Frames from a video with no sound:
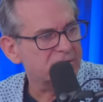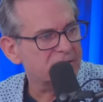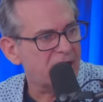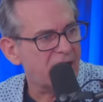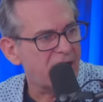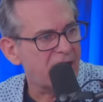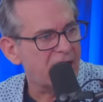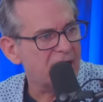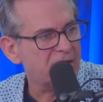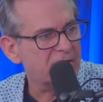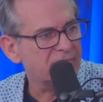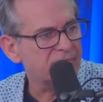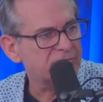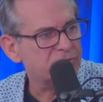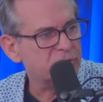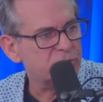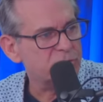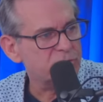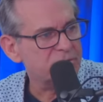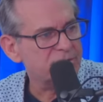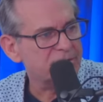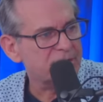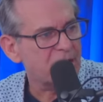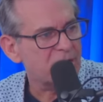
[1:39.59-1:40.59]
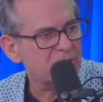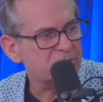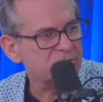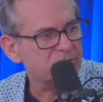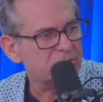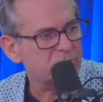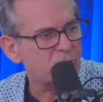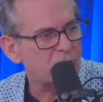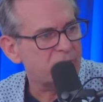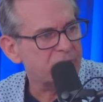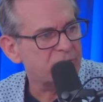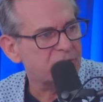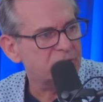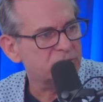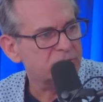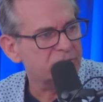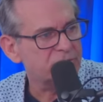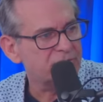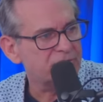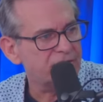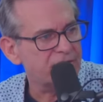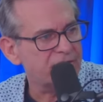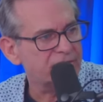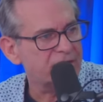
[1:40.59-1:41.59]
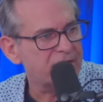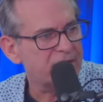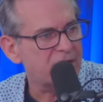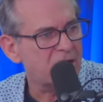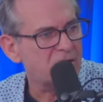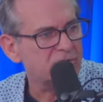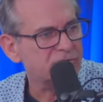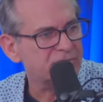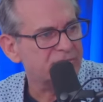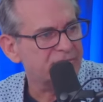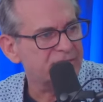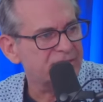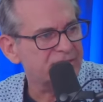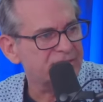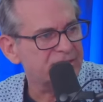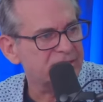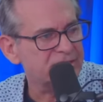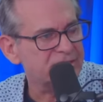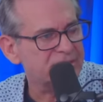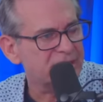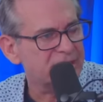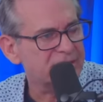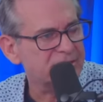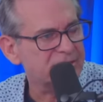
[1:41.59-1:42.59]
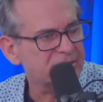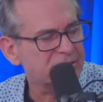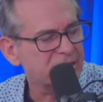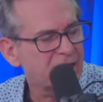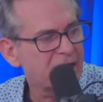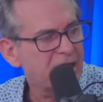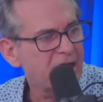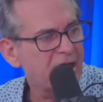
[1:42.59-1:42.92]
a high of $2,150.50